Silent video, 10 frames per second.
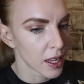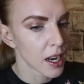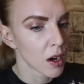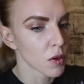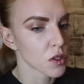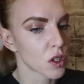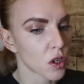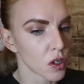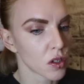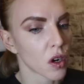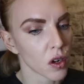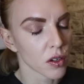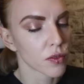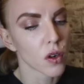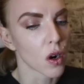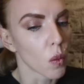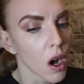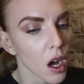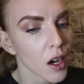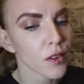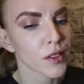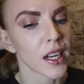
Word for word: then I was good kind of for a while,